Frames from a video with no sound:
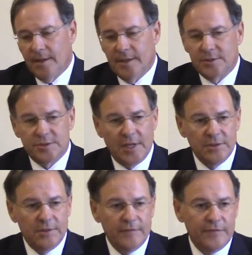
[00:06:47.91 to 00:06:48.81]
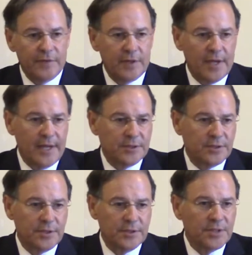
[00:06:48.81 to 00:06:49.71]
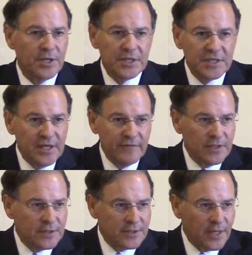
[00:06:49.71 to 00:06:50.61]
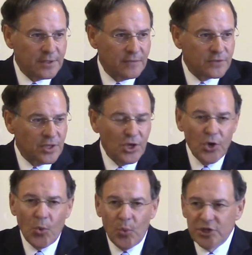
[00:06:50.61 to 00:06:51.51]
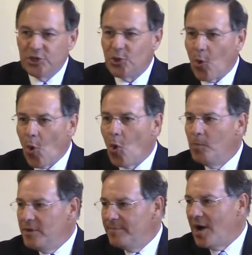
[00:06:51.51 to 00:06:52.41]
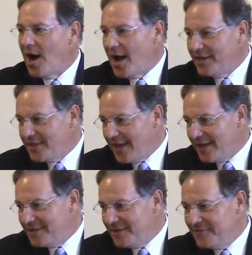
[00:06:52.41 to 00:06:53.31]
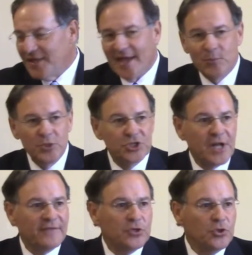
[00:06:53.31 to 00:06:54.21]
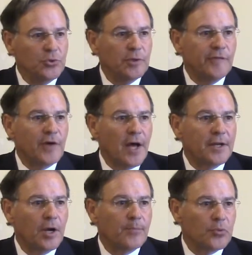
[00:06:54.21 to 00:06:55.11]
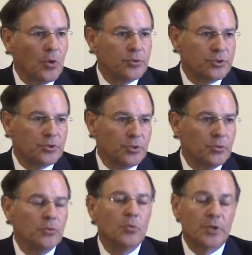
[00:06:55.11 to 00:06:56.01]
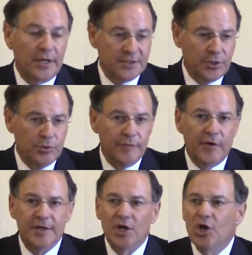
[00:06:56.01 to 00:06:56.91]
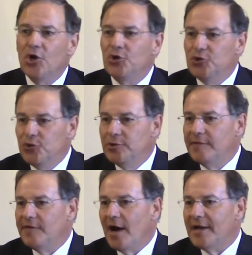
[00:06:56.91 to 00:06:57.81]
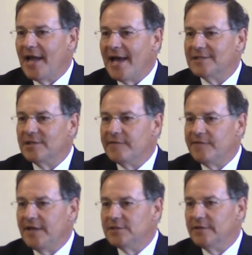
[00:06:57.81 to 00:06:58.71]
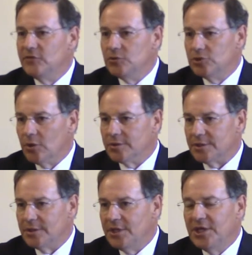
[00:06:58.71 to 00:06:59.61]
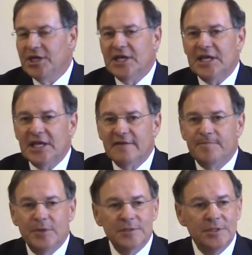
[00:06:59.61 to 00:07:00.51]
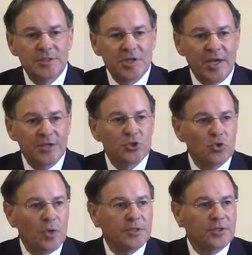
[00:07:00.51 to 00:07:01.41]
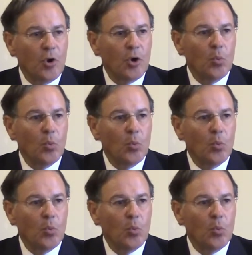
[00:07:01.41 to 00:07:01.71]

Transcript: incentive uh, entities giving incentives we should all be behind that. And we should have a unified approach to, when I say unified, unified as the face of New Jersey. If business can't trust our